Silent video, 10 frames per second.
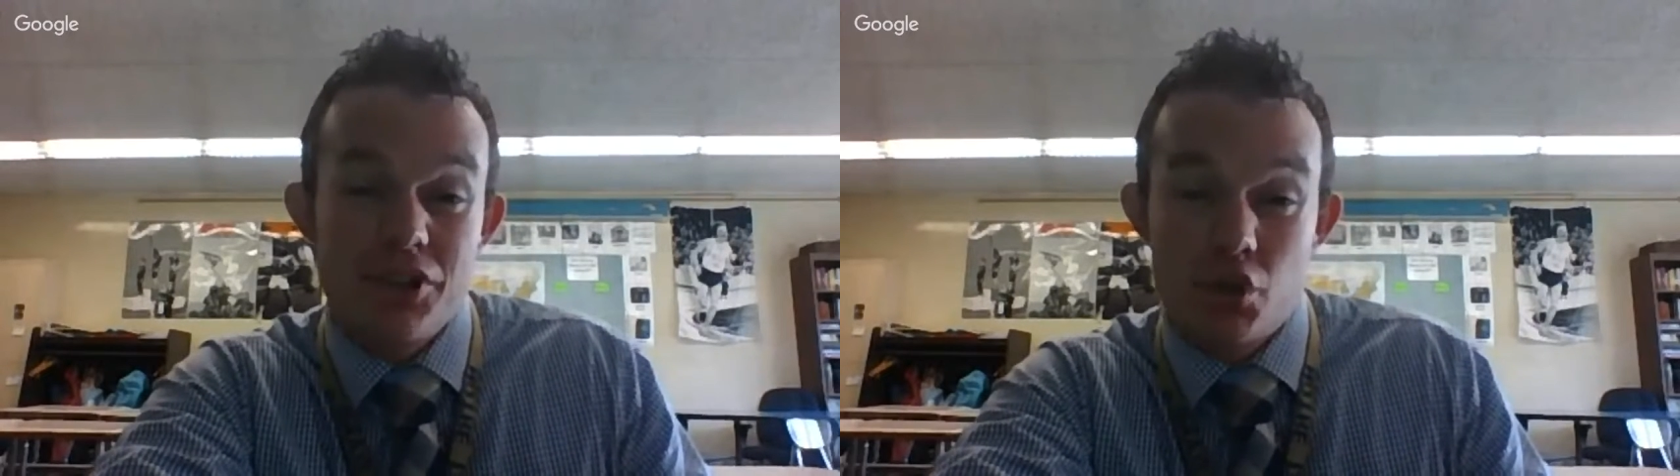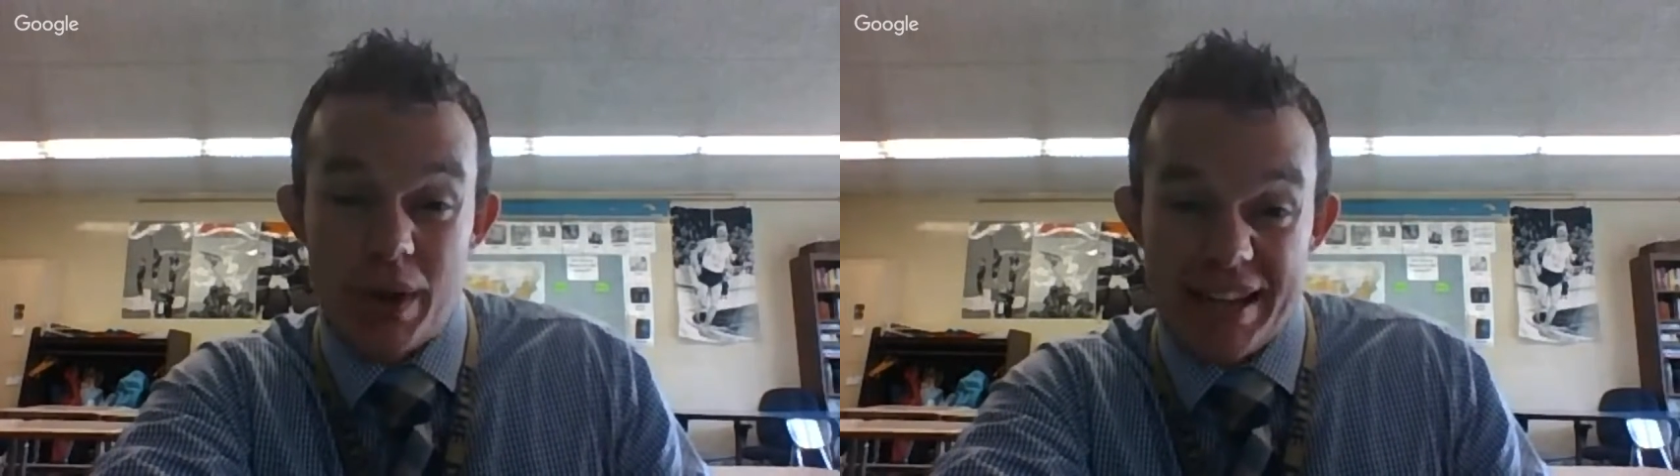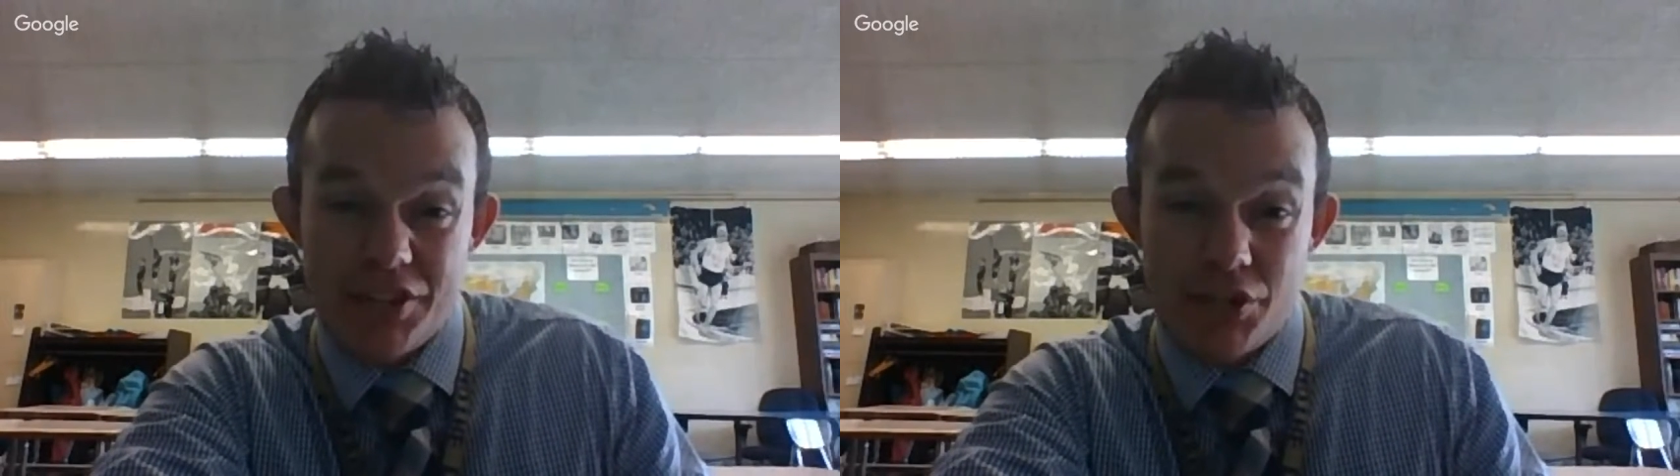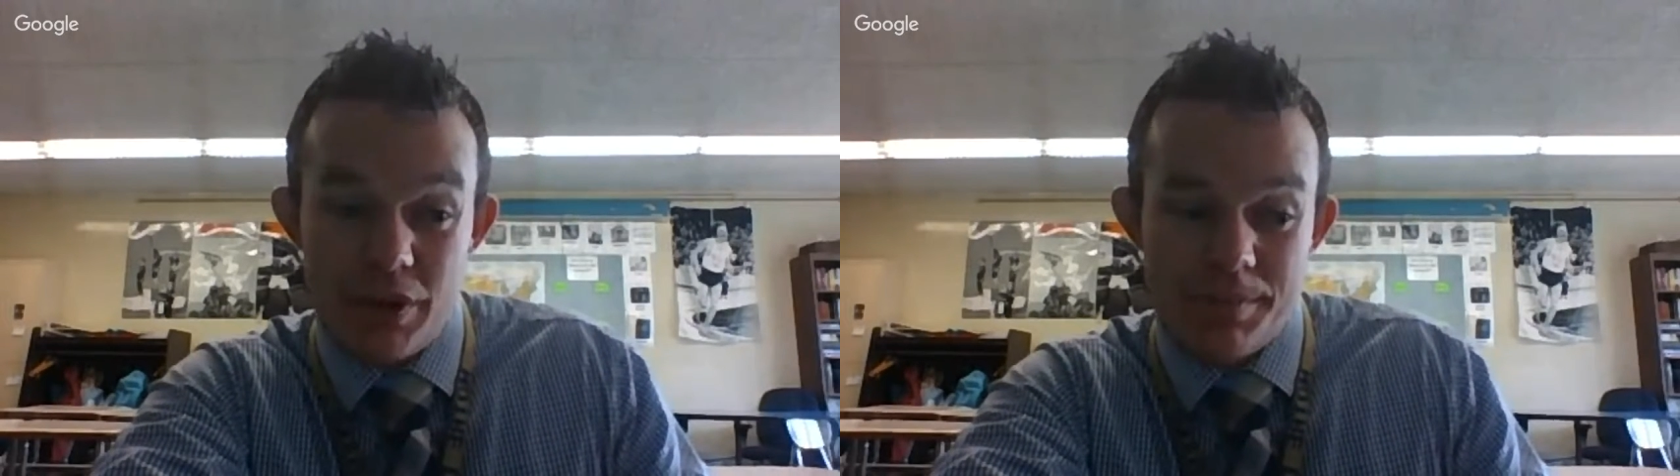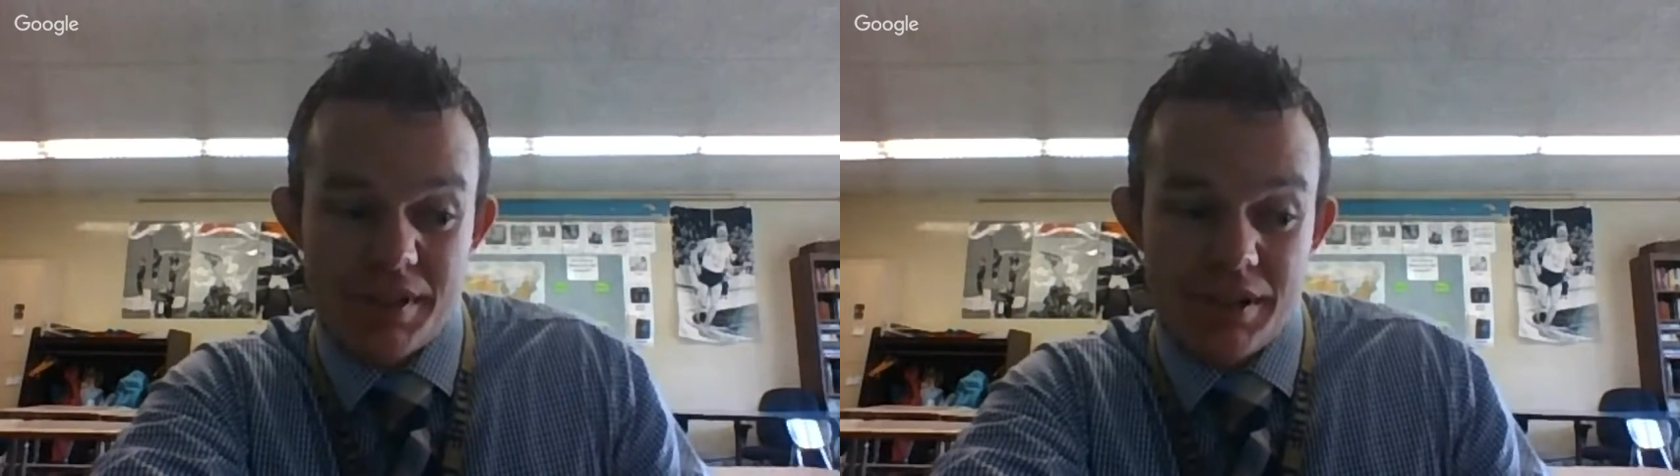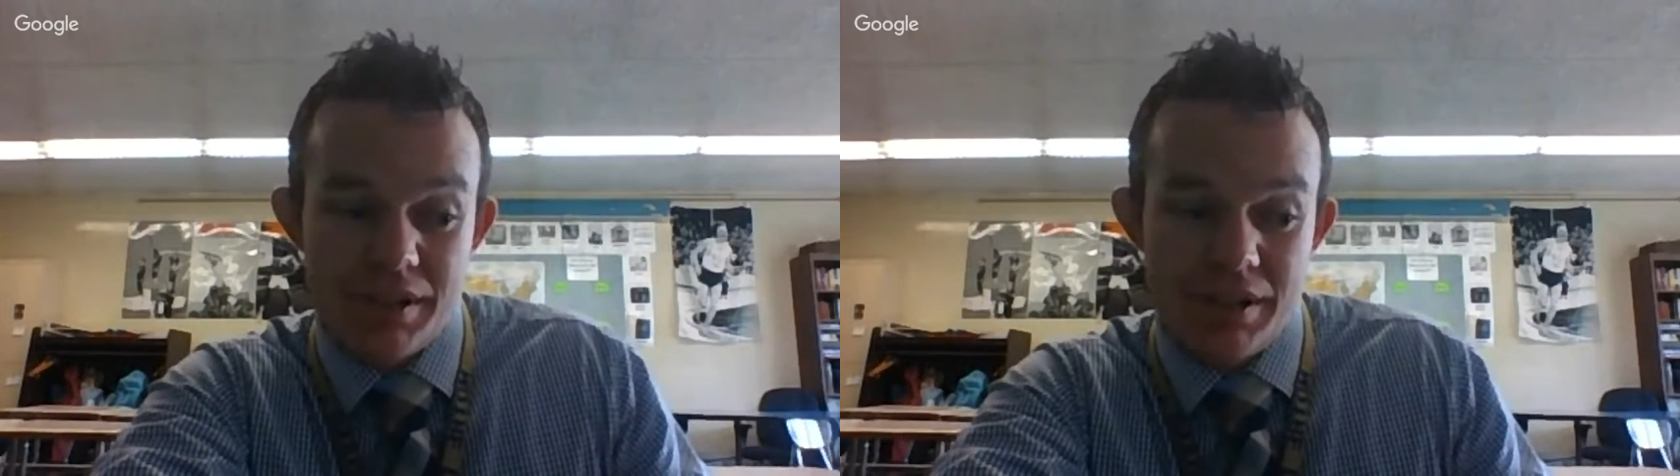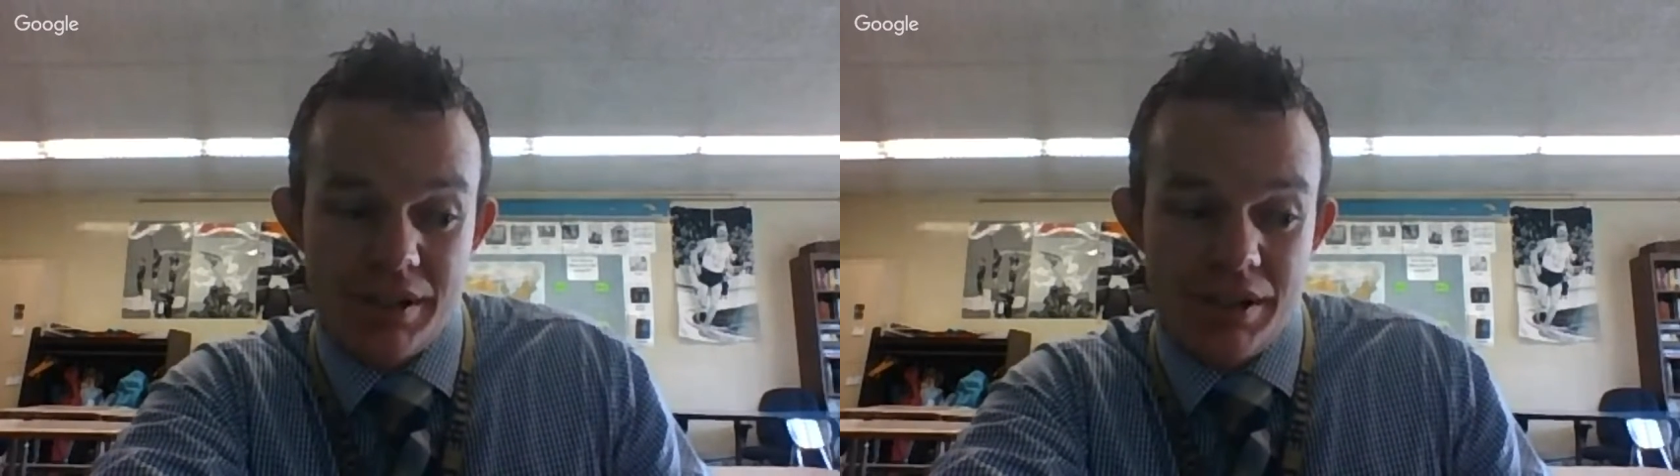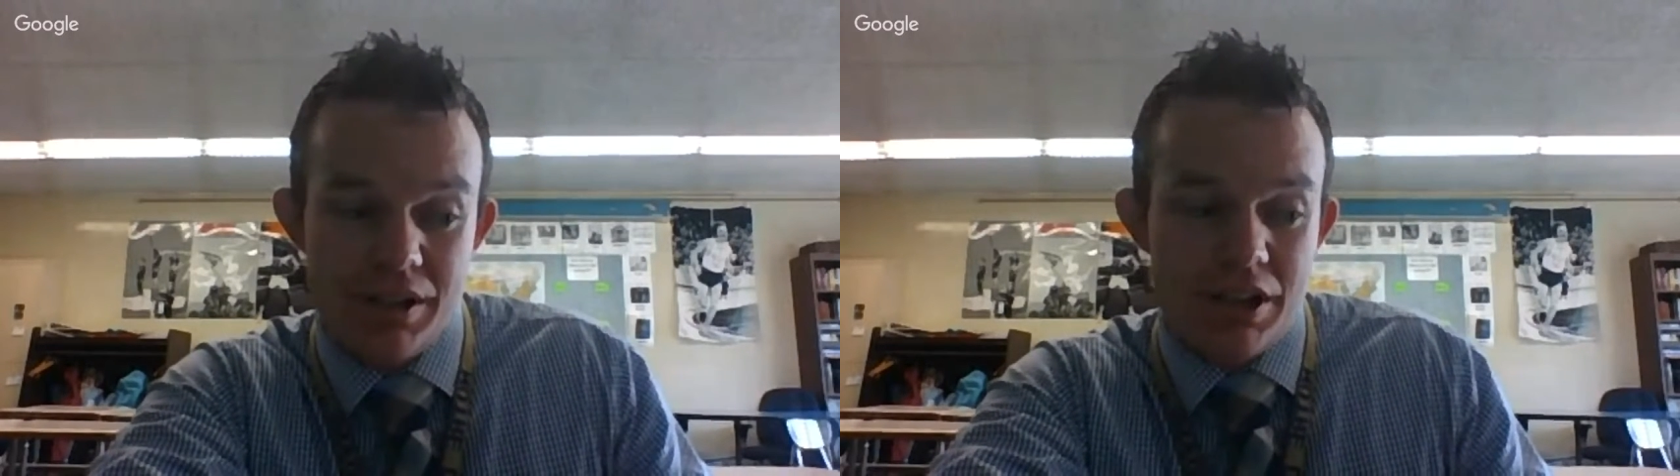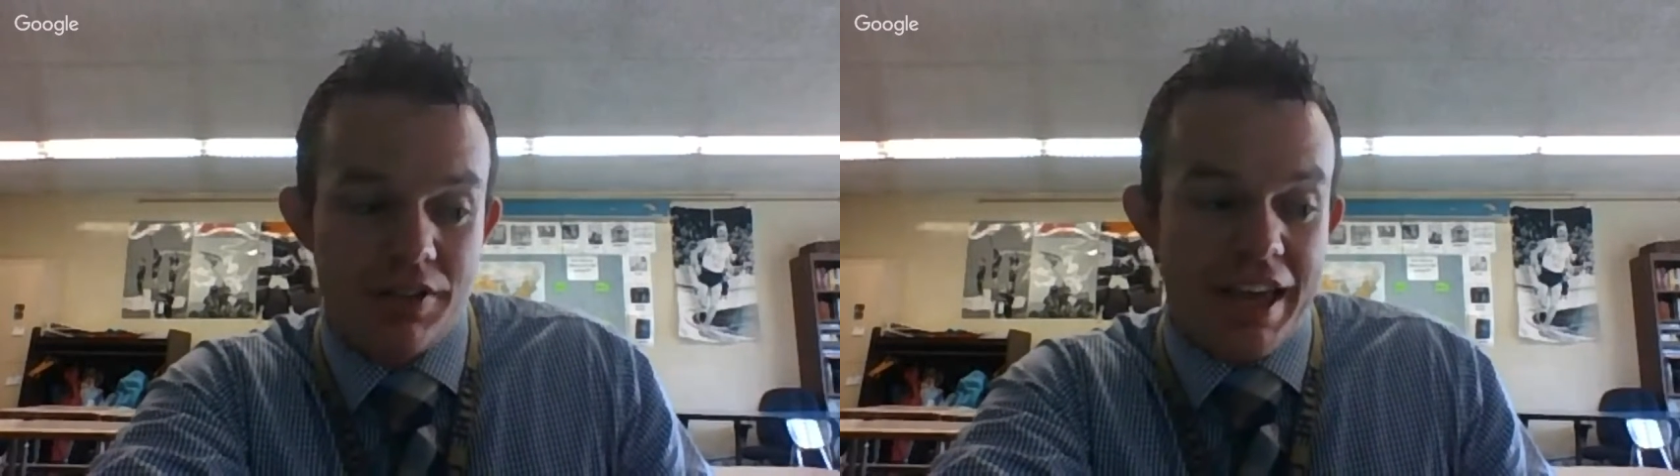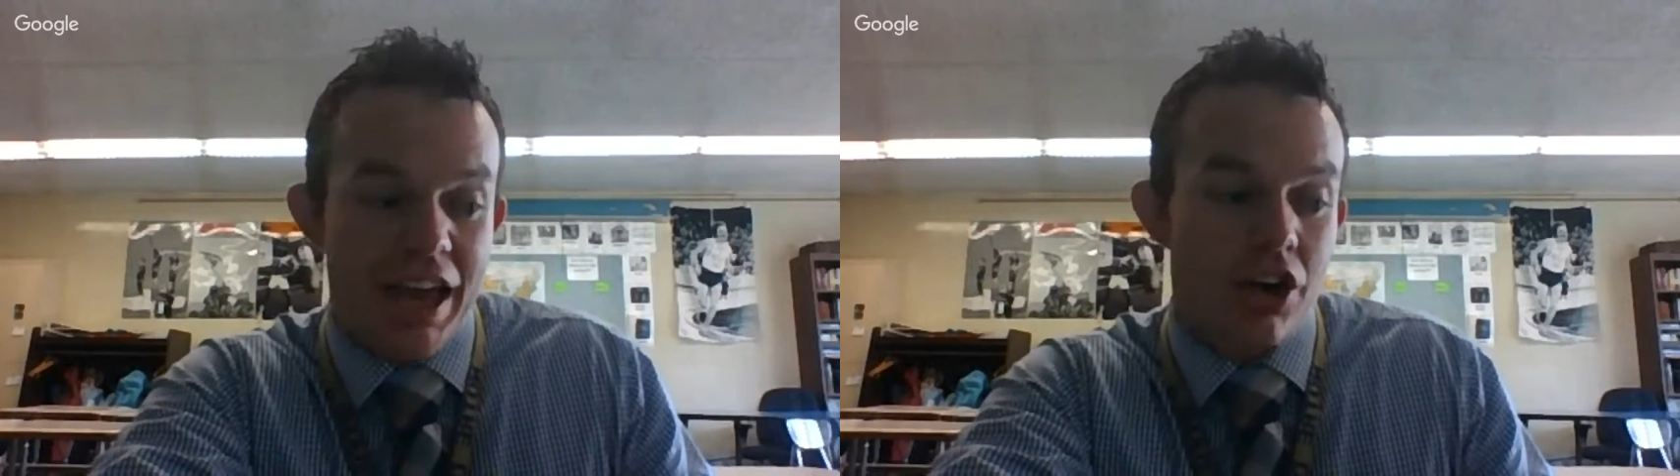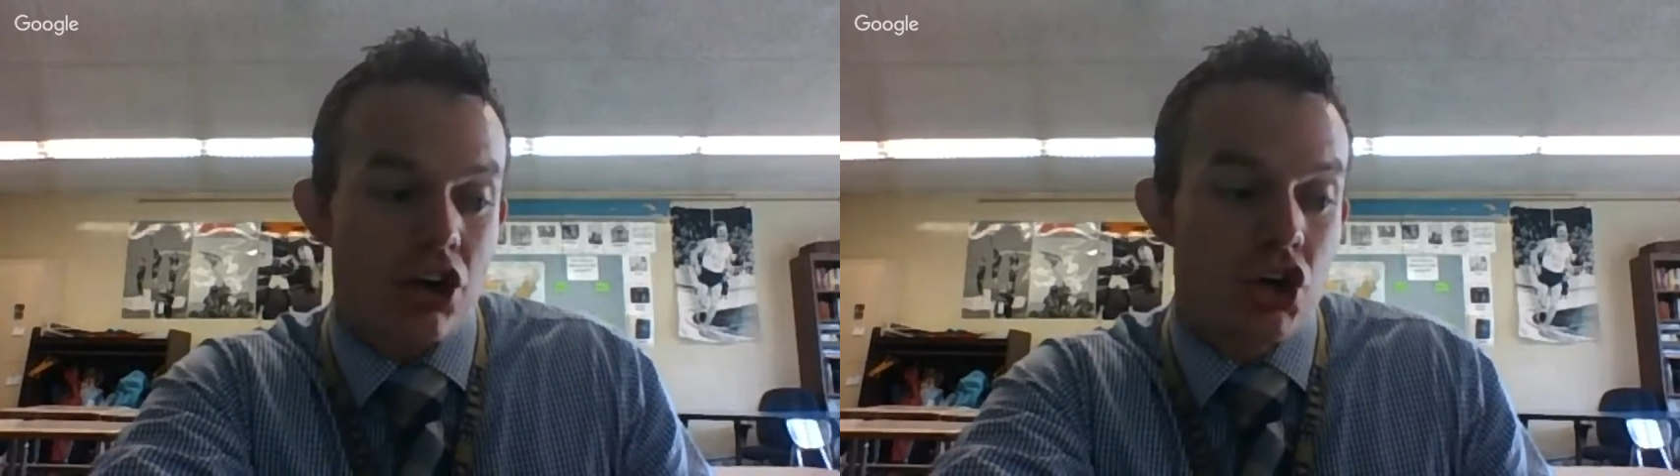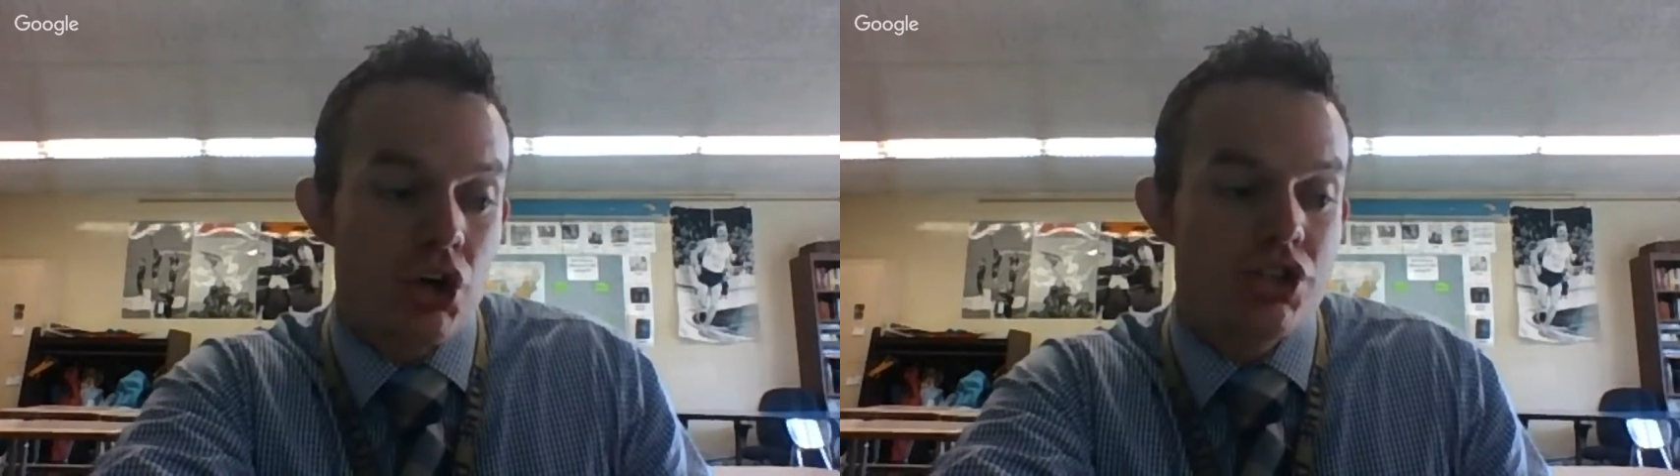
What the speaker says: transcript that could